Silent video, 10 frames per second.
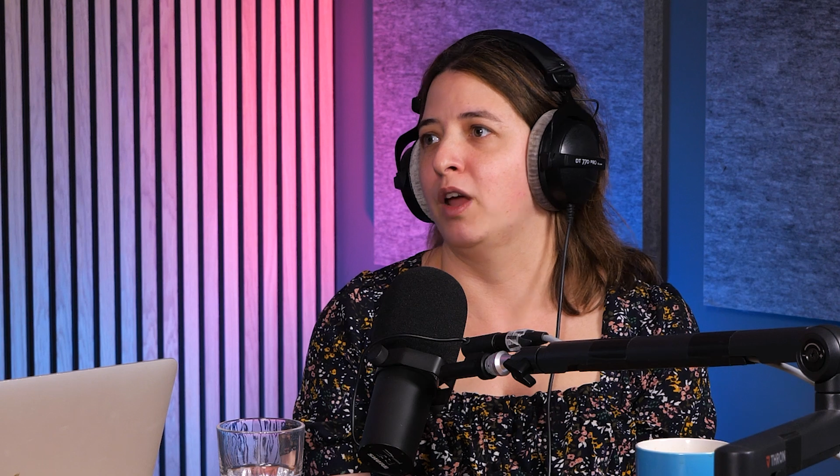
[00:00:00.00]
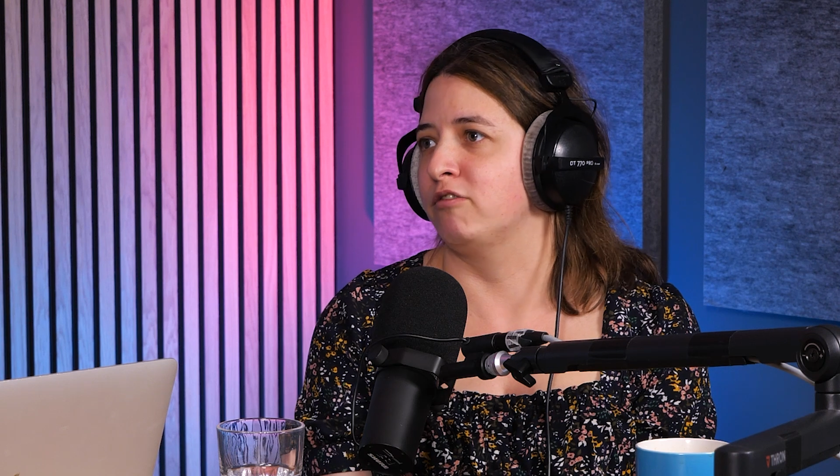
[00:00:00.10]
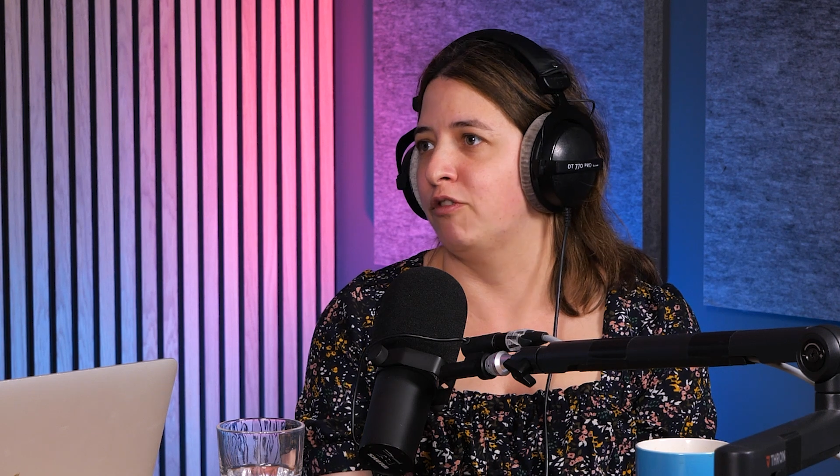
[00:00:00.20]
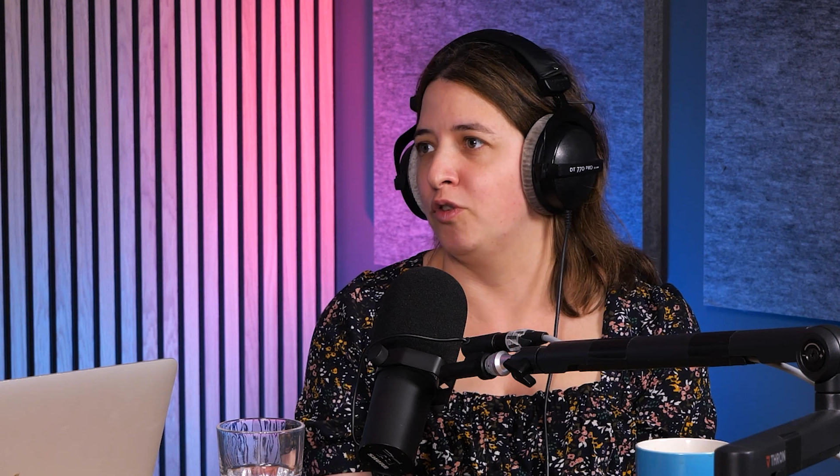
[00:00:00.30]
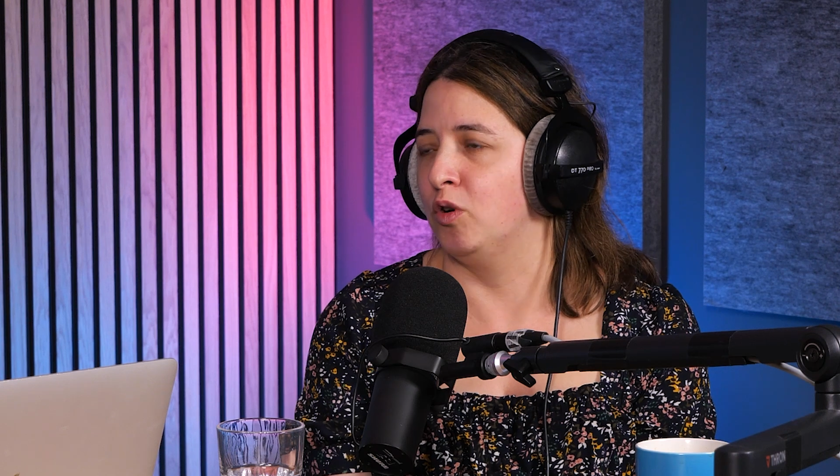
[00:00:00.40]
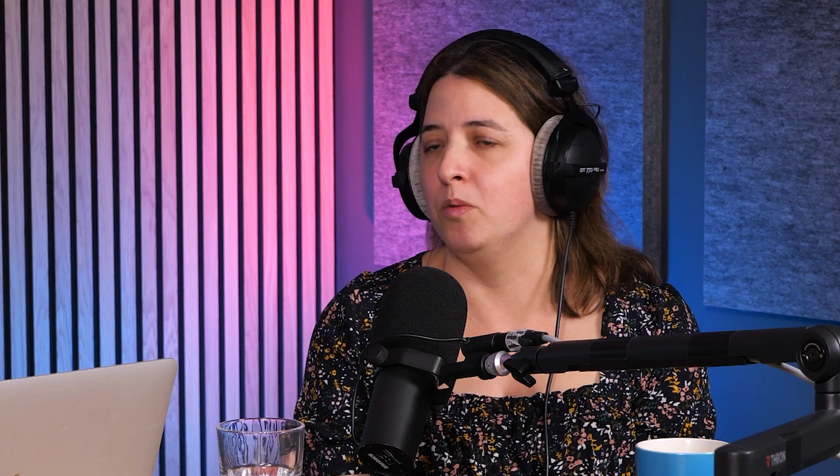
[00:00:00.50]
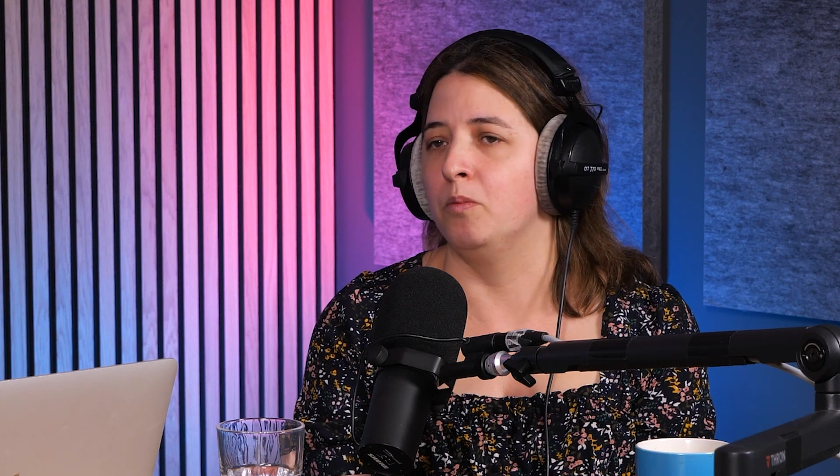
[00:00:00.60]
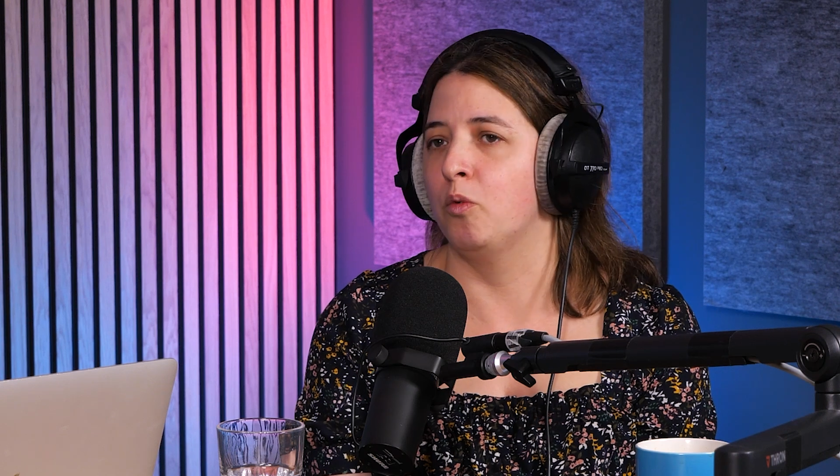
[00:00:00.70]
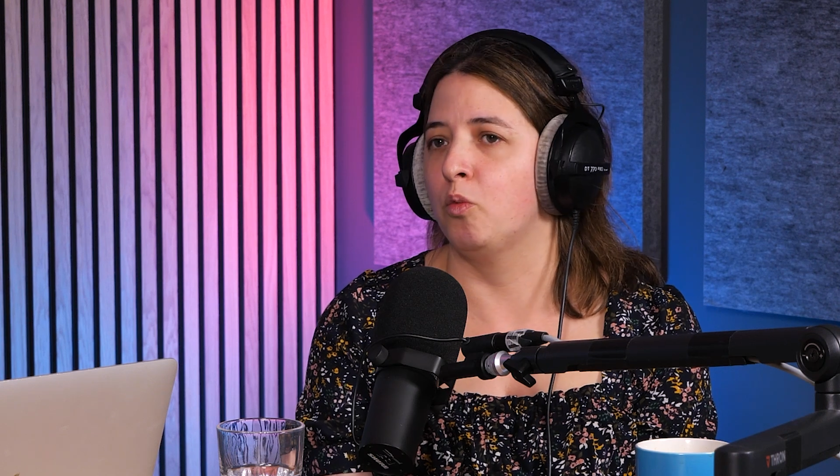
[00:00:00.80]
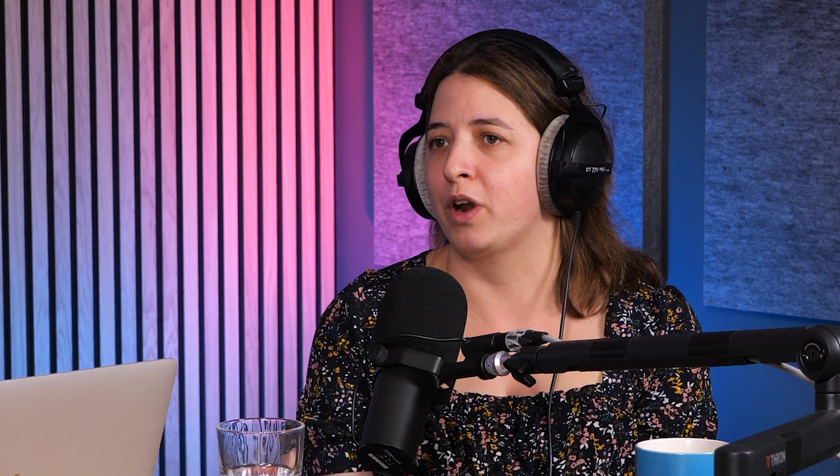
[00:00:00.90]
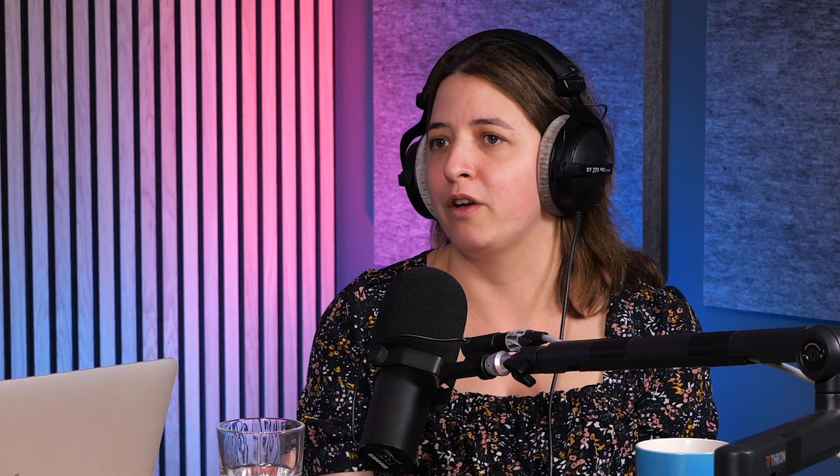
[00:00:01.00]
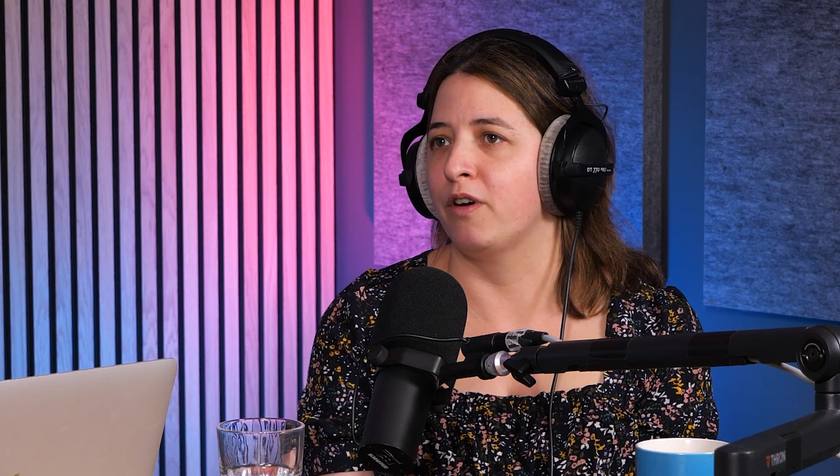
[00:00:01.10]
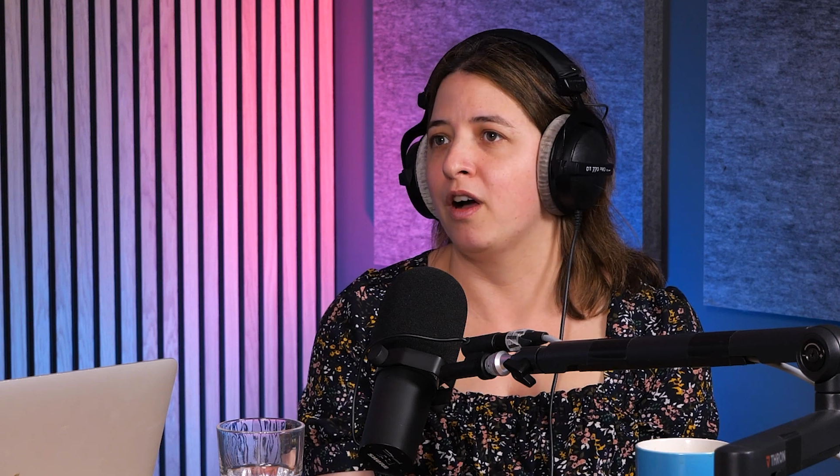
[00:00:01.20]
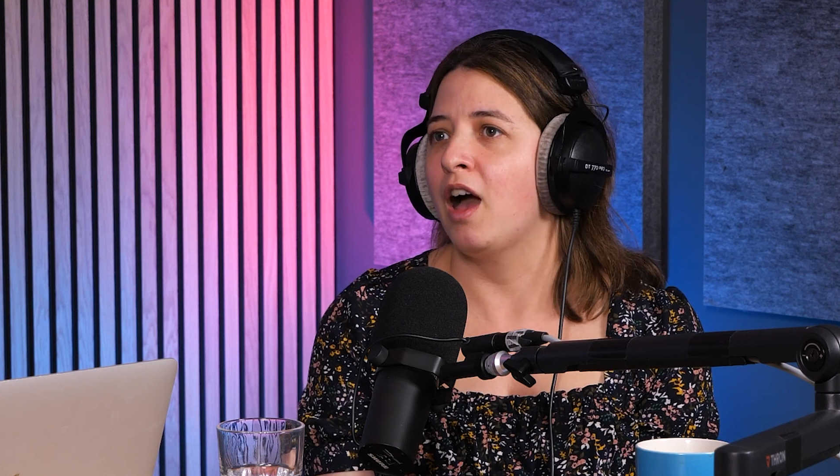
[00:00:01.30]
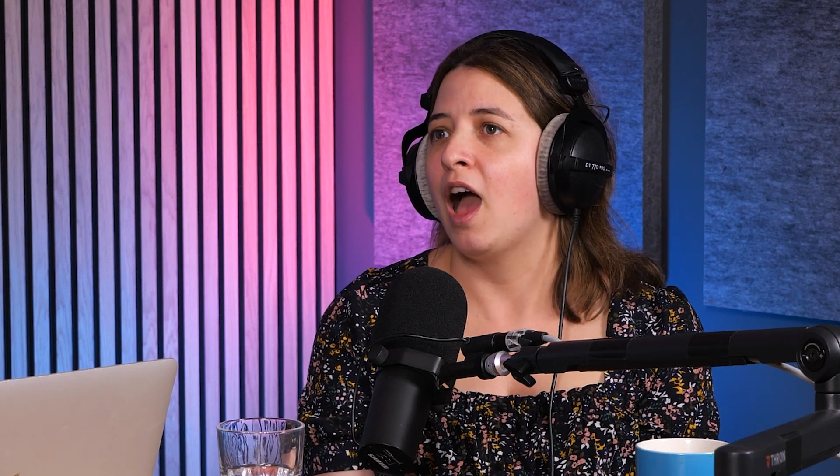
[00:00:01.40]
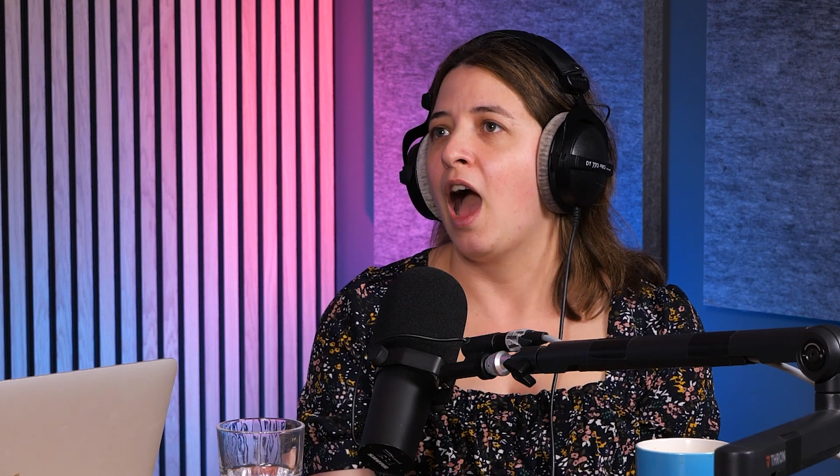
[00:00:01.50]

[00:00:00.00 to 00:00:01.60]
like Reform, whatever.